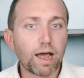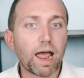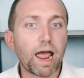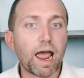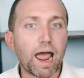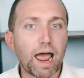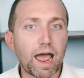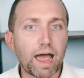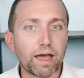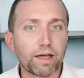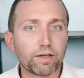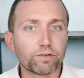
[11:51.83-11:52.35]

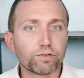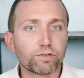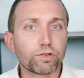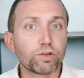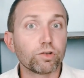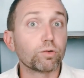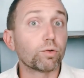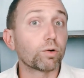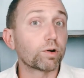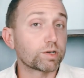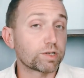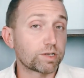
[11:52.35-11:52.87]
as
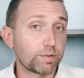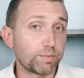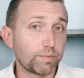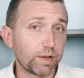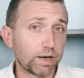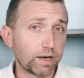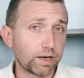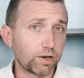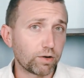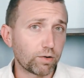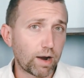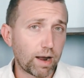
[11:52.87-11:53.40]
you are
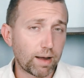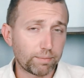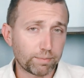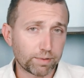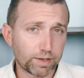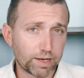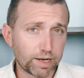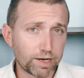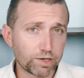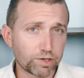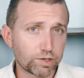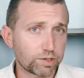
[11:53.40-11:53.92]
submitting your
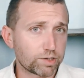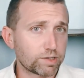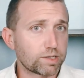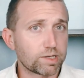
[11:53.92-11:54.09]
application.